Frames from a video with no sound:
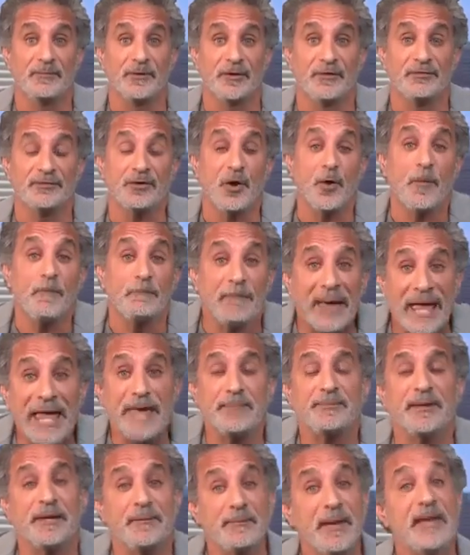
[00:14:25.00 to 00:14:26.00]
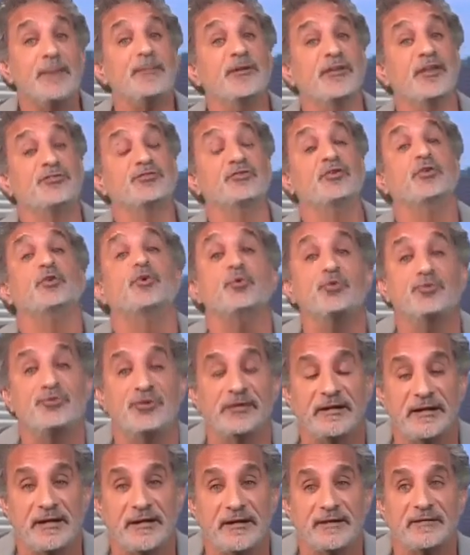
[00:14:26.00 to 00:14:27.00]
So maybe the
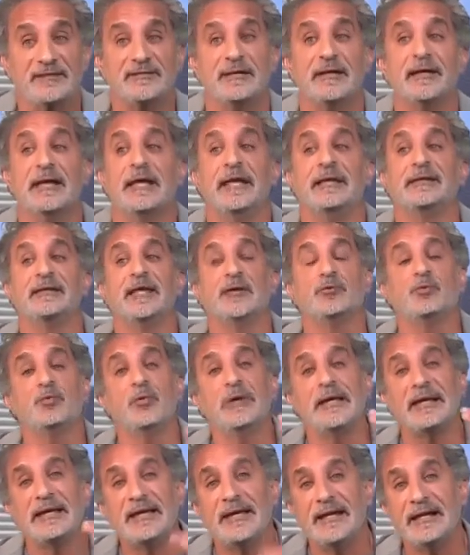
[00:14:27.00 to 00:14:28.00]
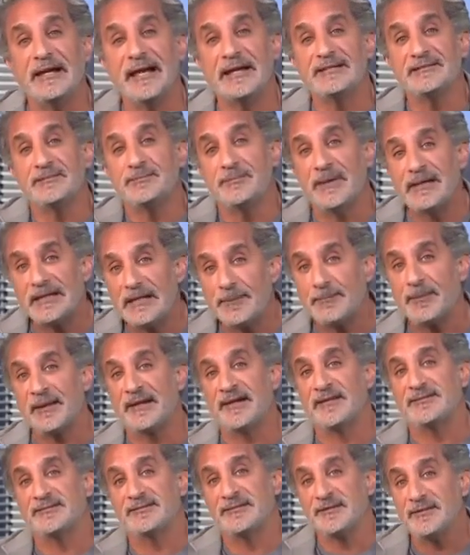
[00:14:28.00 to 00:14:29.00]
solution is that we kill as many
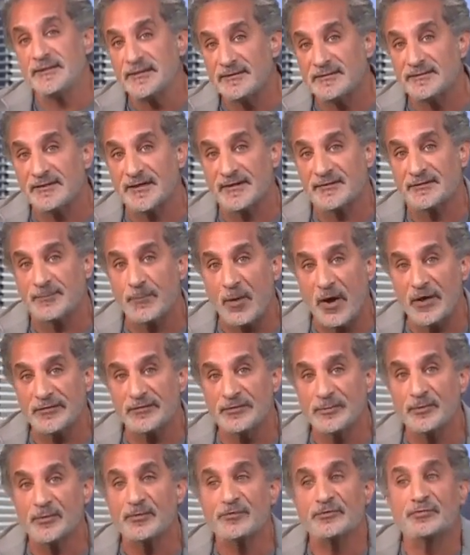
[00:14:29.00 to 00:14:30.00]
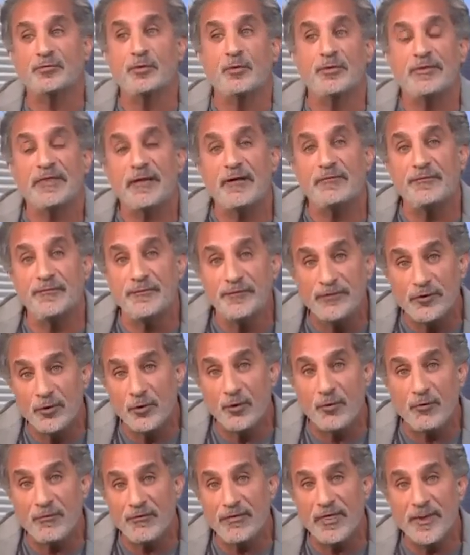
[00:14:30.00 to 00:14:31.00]
Palestinians as possible, so the
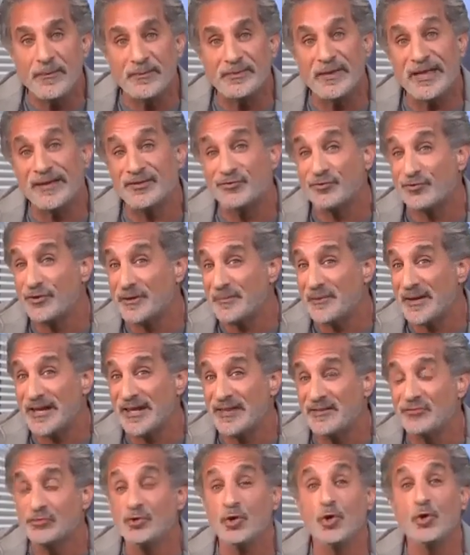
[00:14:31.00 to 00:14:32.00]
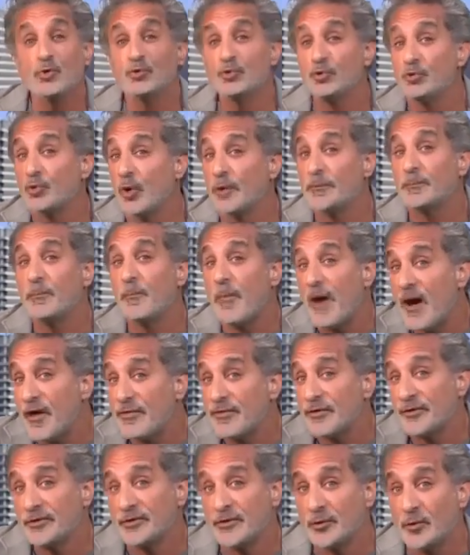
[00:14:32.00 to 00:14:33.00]
few of them that remains do not
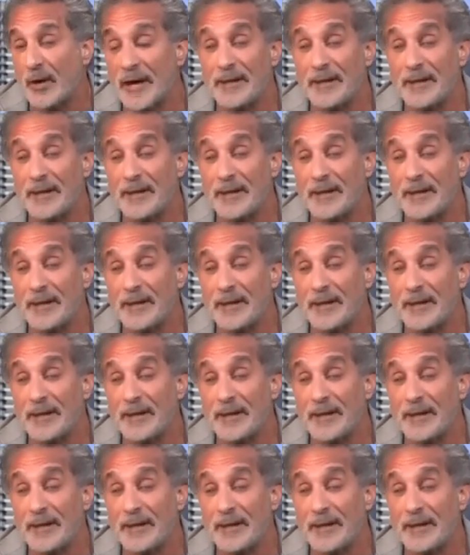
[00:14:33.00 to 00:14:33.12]
bother you.